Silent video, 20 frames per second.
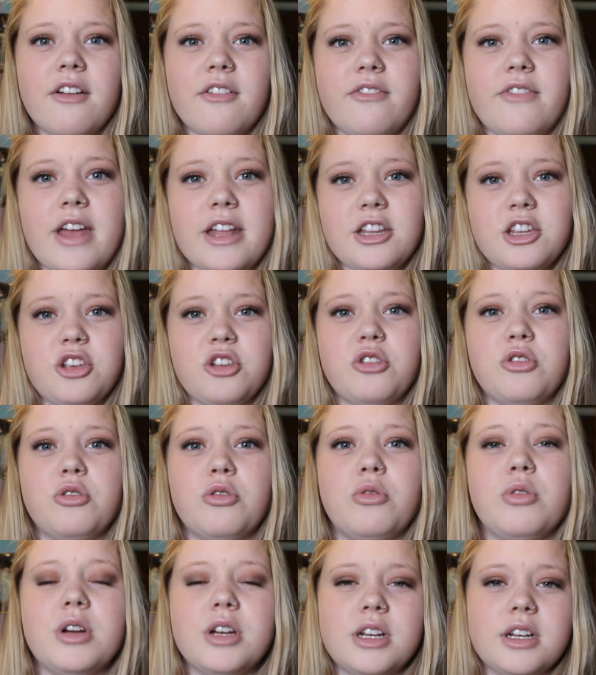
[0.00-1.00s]

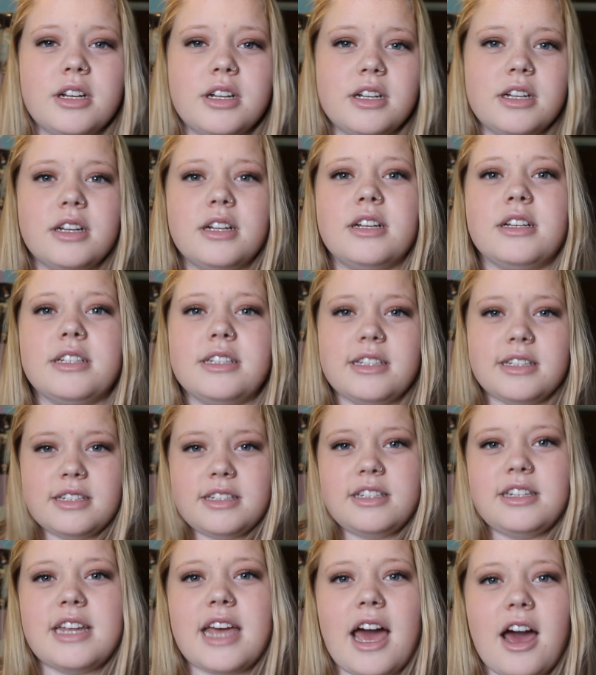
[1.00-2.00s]
venue
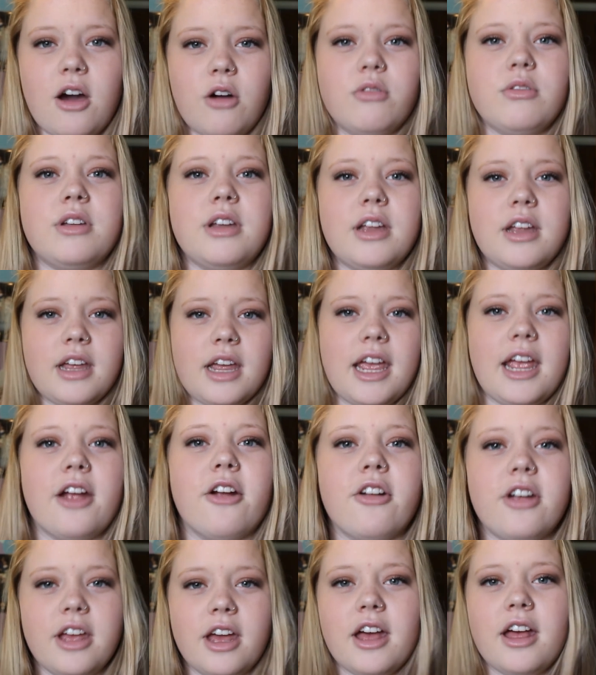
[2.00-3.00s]
down
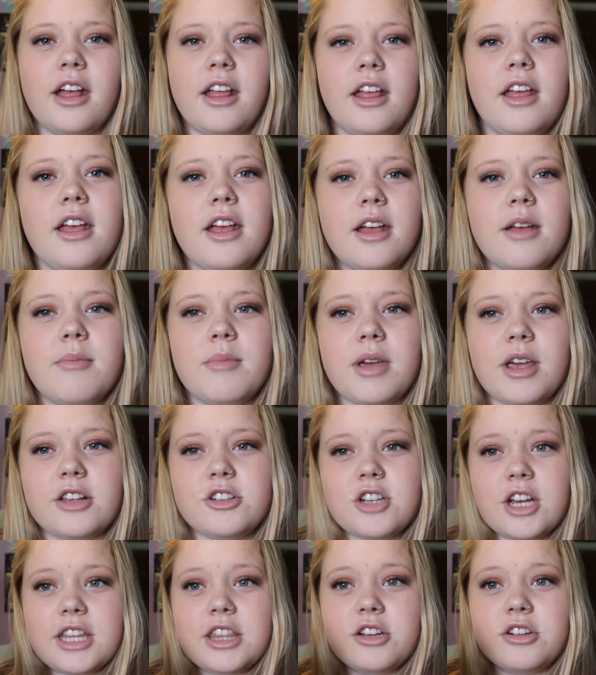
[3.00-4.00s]
area,
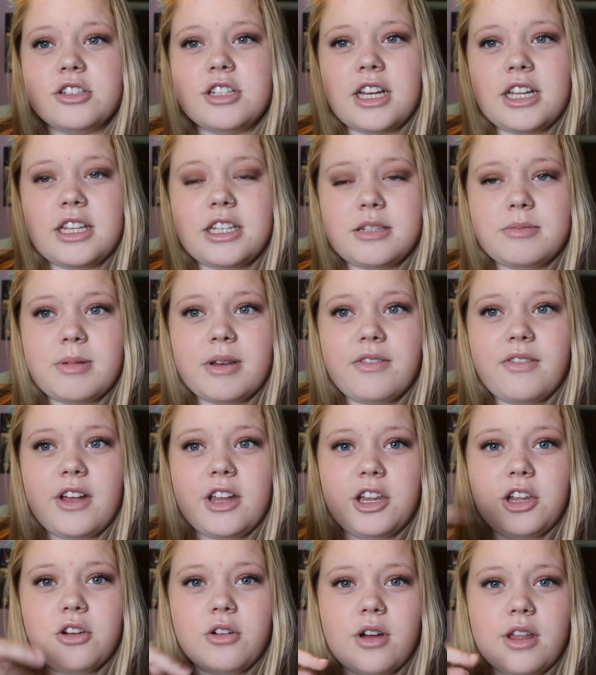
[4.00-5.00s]
because like there's like this big
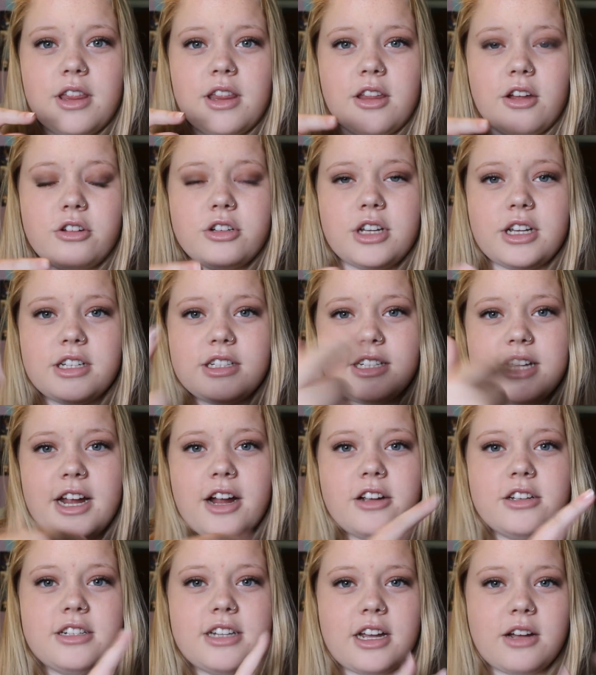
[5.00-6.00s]
venue, and then there's like
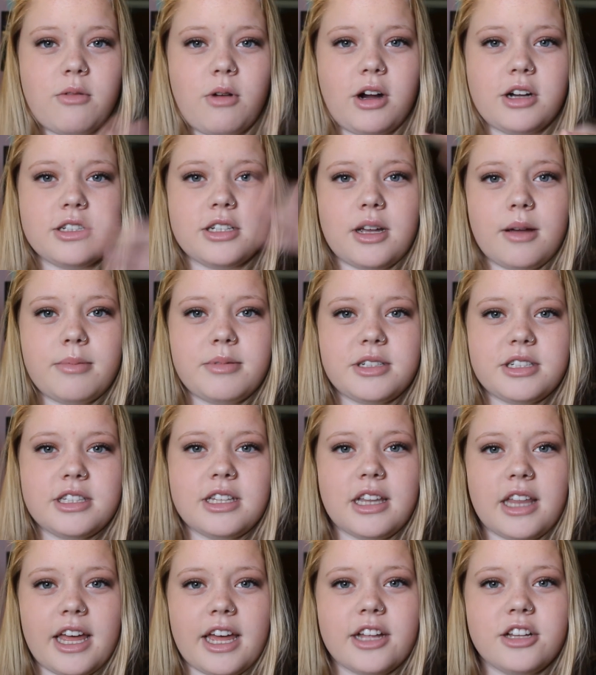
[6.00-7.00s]
stairs that walks up to
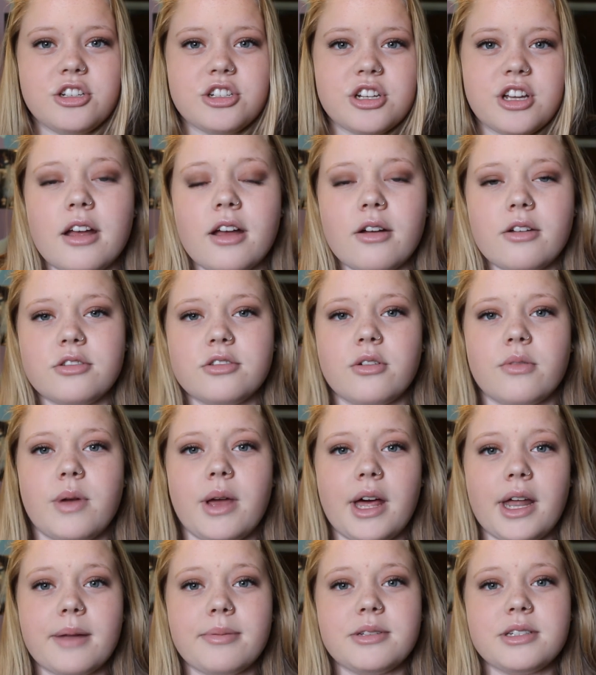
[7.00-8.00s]
the ledge. So we
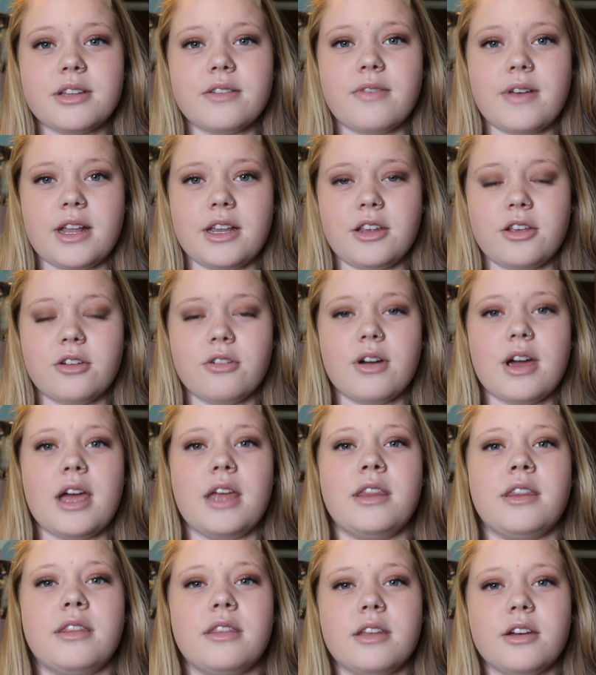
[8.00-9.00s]
got up to the venue,
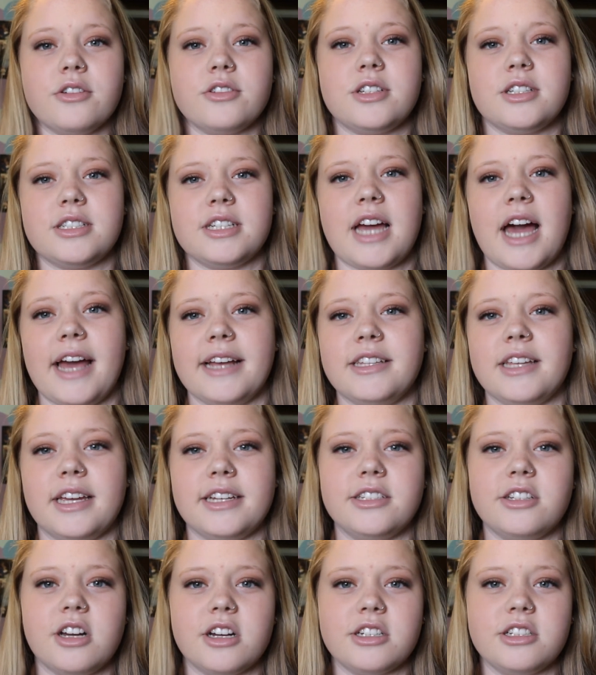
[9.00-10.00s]
and there was this guy
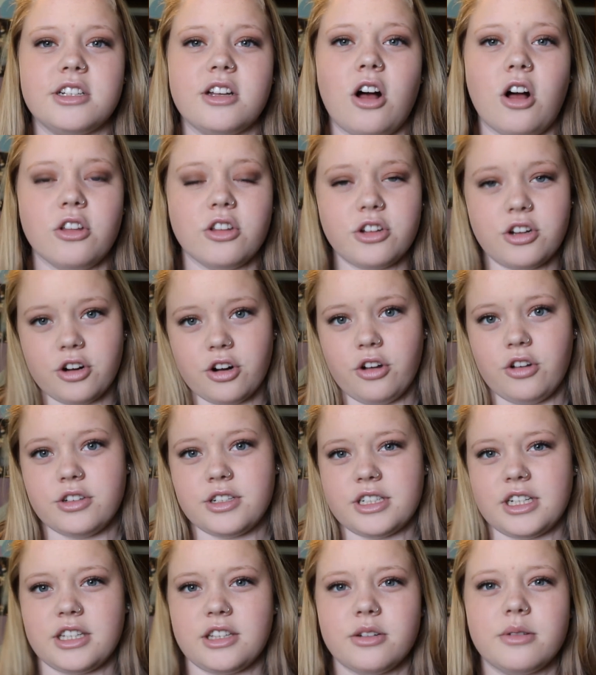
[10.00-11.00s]
like talking to all the
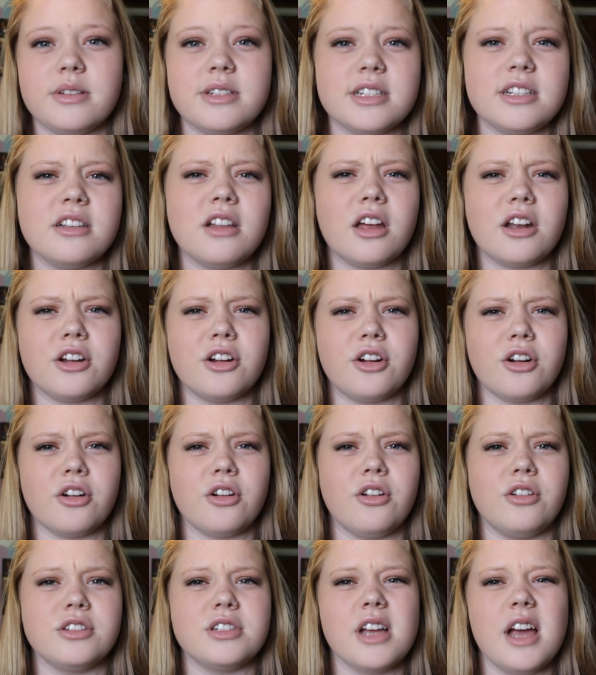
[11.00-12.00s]
girls. Like there wasn't a lot of
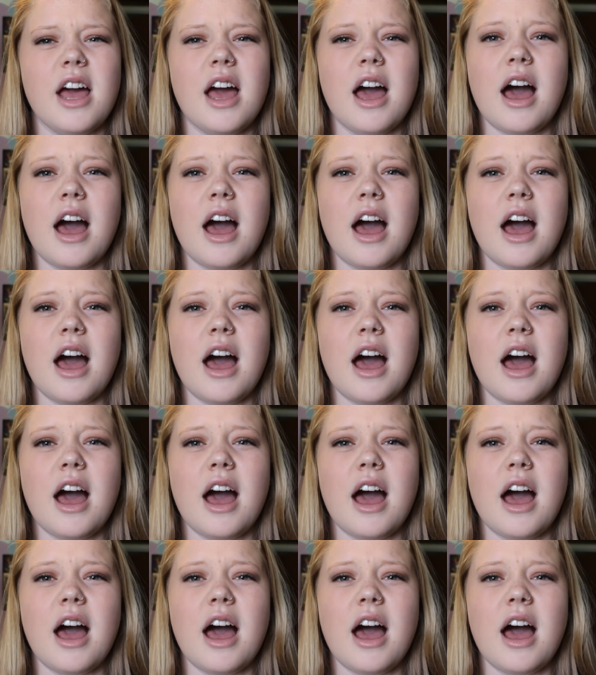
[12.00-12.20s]
girls.